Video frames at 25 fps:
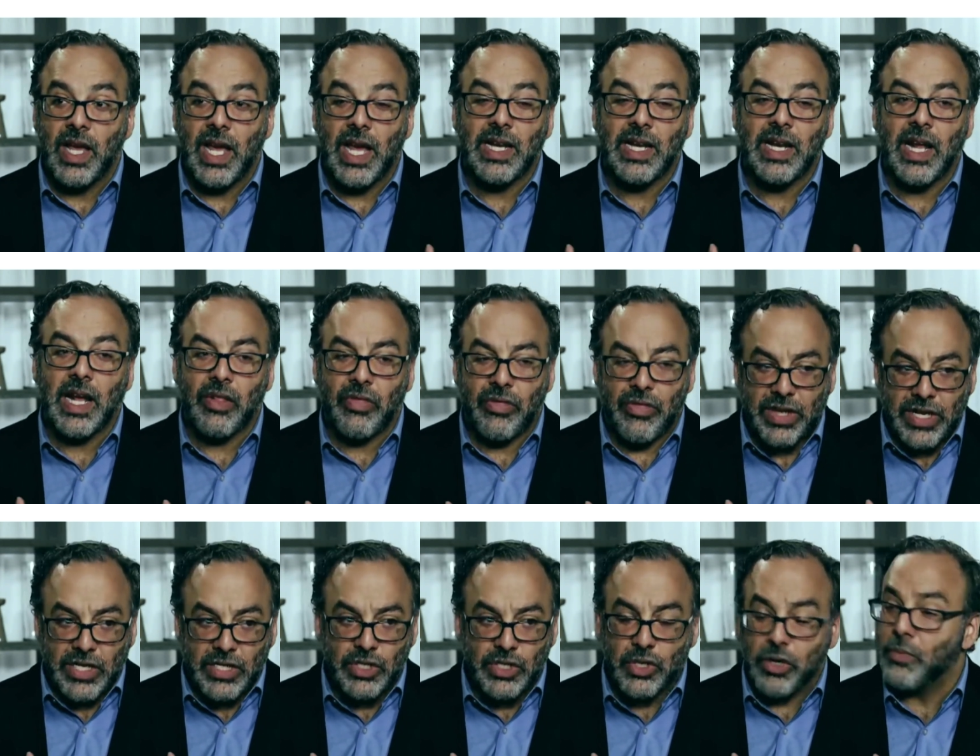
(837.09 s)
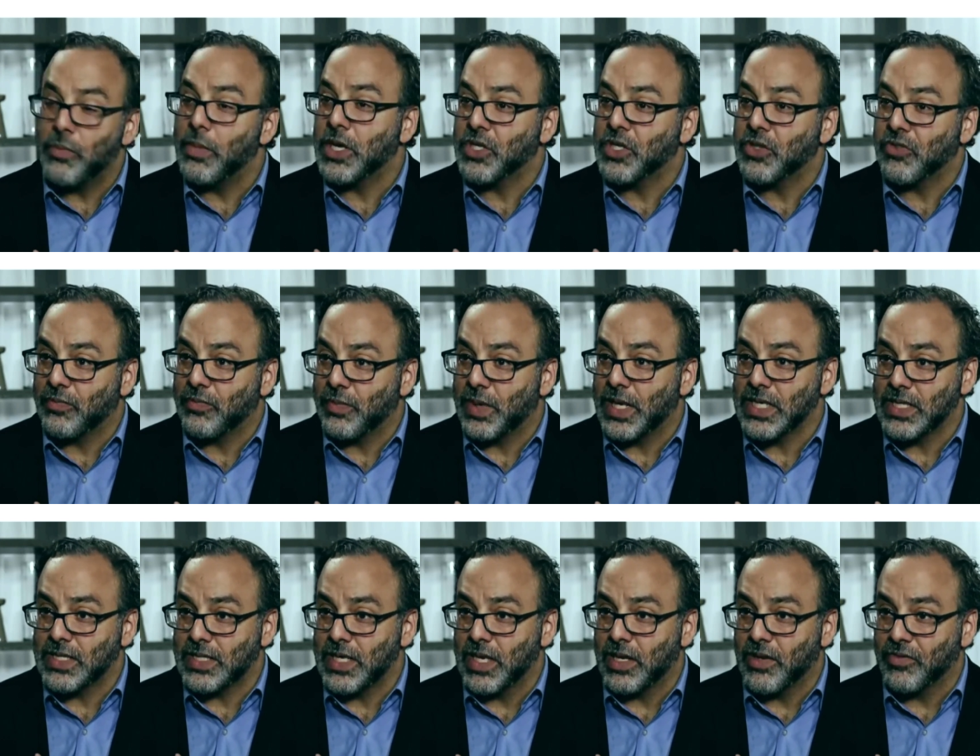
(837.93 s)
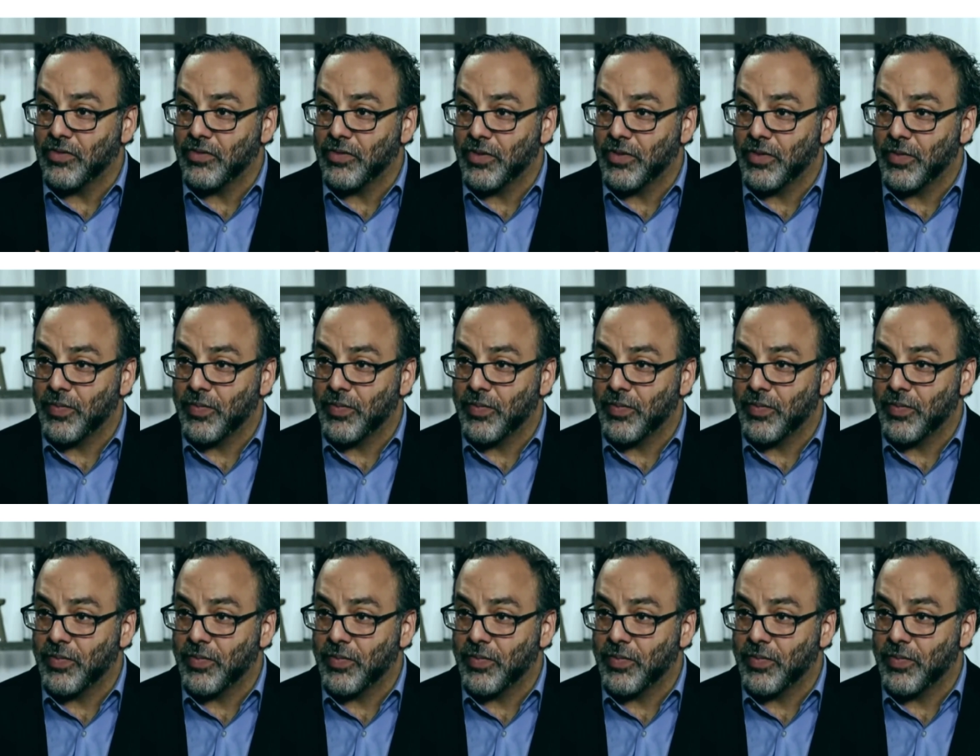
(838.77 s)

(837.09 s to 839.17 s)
and not think so much of myself.